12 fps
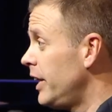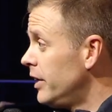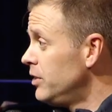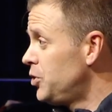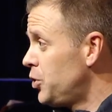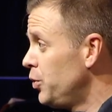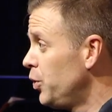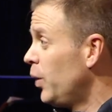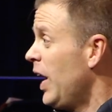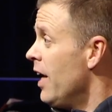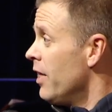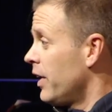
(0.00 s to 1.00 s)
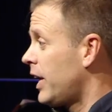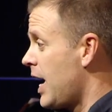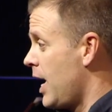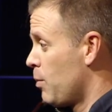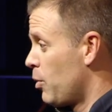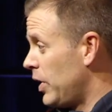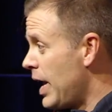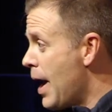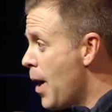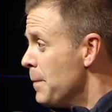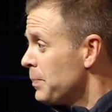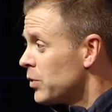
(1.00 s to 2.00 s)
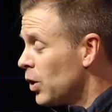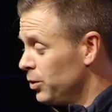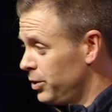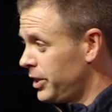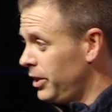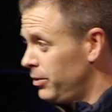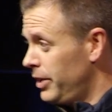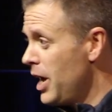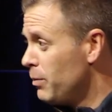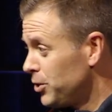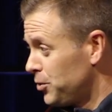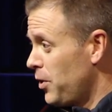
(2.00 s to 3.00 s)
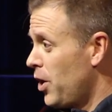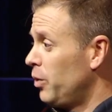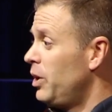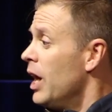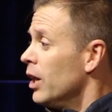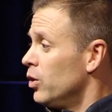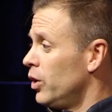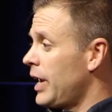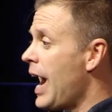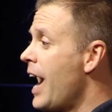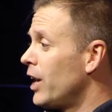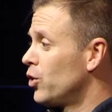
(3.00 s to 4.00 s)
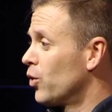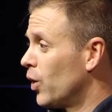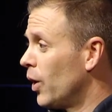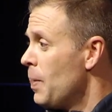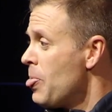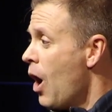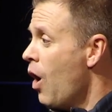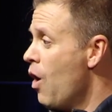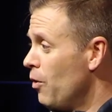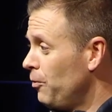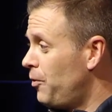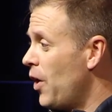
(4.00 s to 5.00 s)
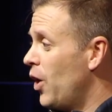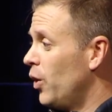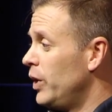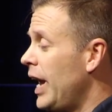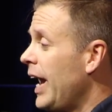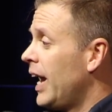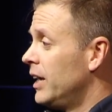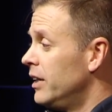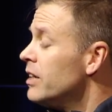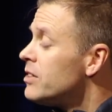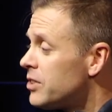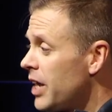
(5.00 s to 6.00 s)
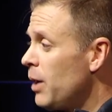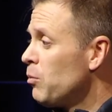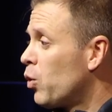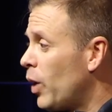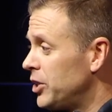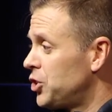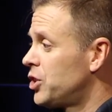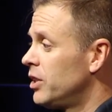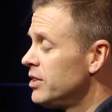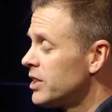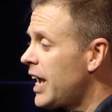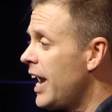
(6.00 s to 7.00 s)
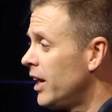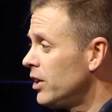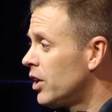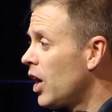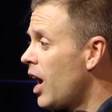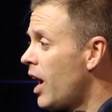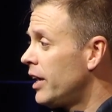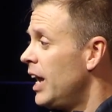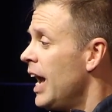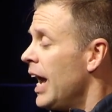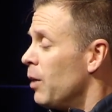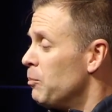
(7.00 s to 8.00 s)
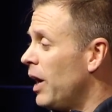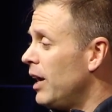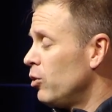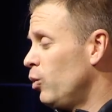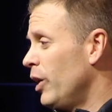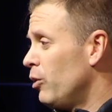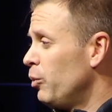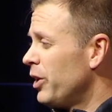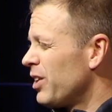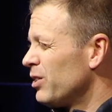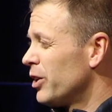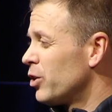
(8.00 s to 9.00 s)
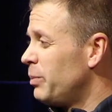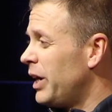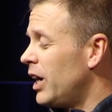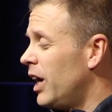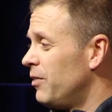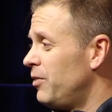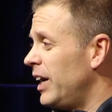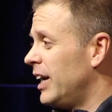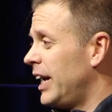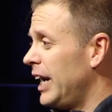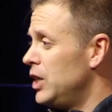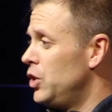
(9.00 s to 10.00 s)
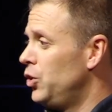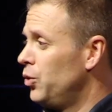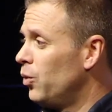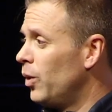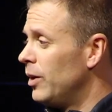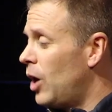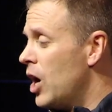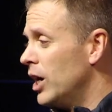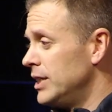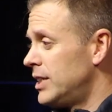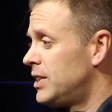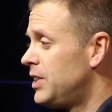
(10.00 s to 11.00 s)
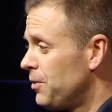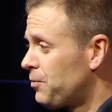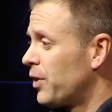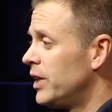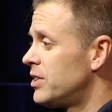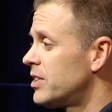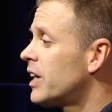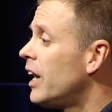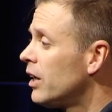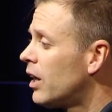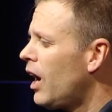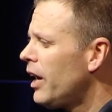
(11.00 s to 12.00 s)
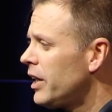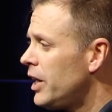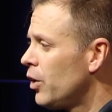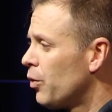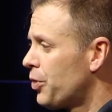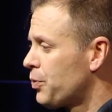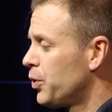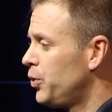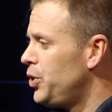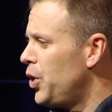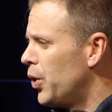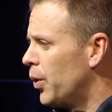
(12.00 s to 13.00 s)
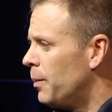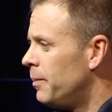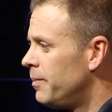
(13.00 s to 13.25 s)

into the camera now. Don't look at your neighbor's phone, look at your own phone. And same questions Can God? Uh, well, with a little bit of a nuance difference, can God heal through you?